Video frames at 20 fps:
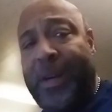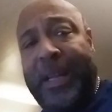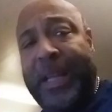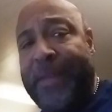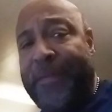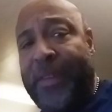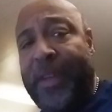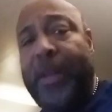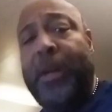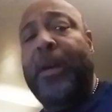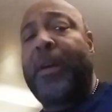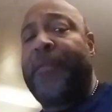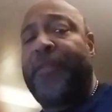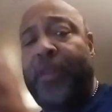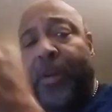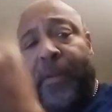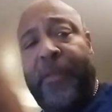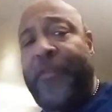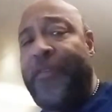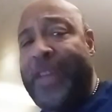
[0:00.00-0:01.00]
a living or
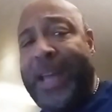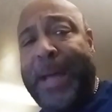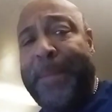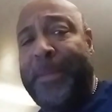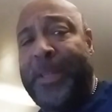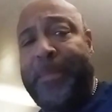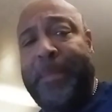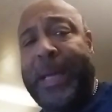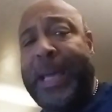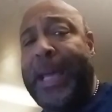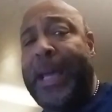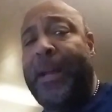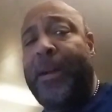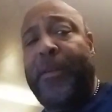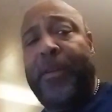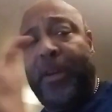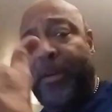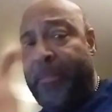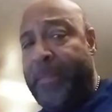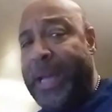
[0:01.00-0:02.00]
if you're a family man
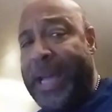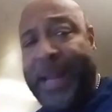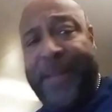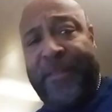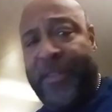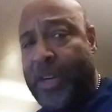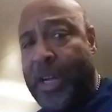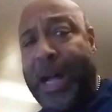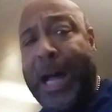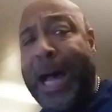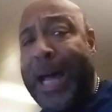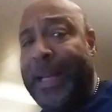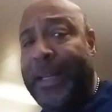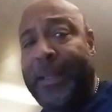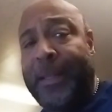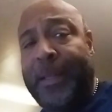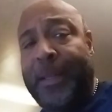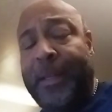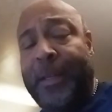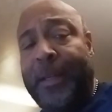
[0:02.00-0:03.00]
or you're a man of God.
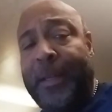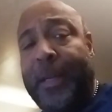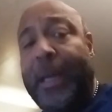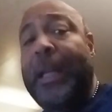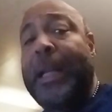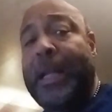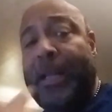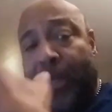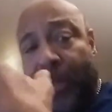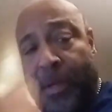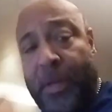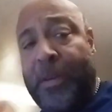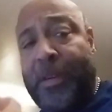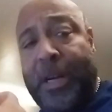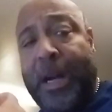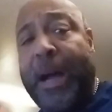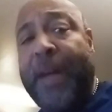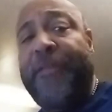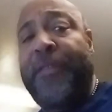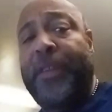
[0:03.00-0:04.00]
And I know you're
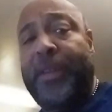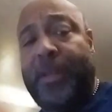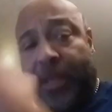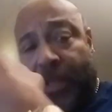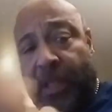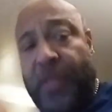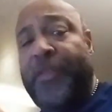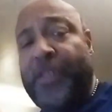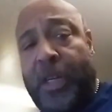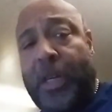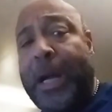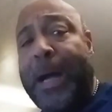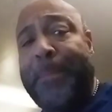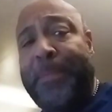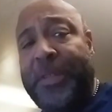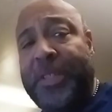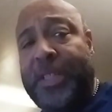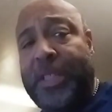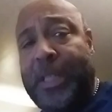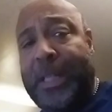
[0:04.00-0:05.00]
confident because you've
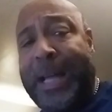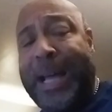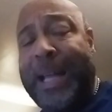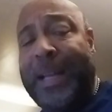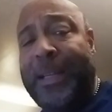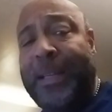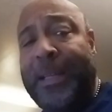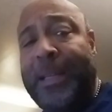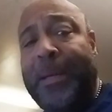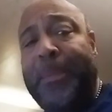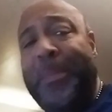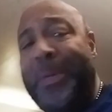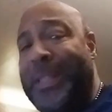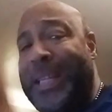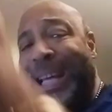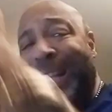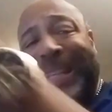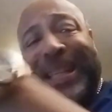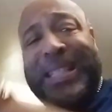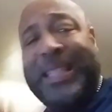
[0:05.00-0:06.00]
accomplished a lot, but
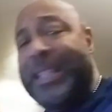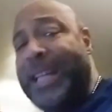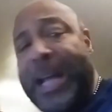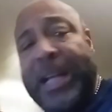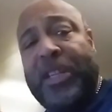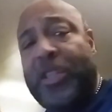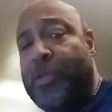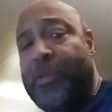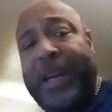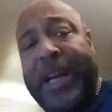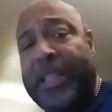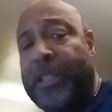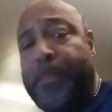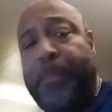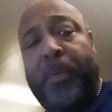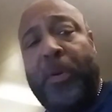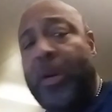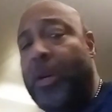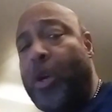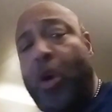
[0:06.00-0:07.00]
that does not
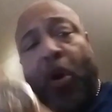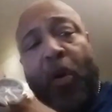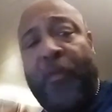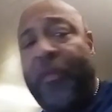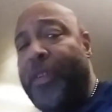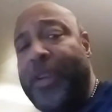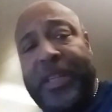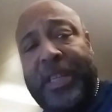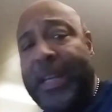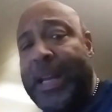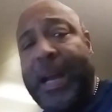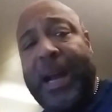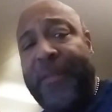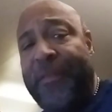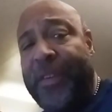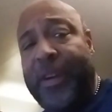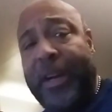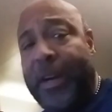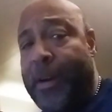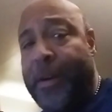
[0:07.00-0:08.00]
transport over into
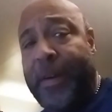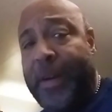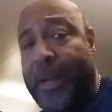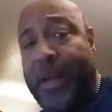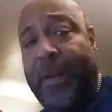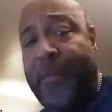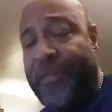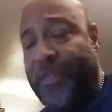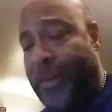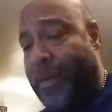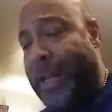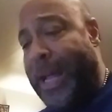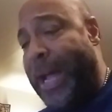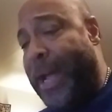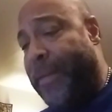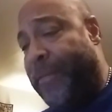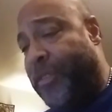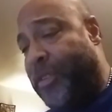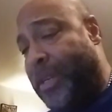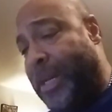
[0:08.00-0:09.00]
every area of your
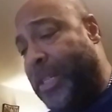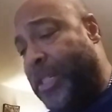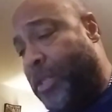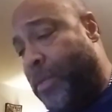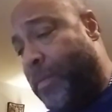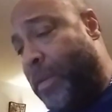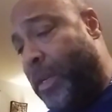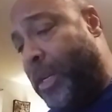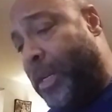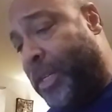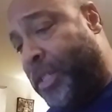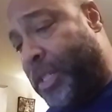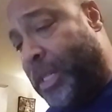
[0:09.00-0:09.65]
life. So I just wanted to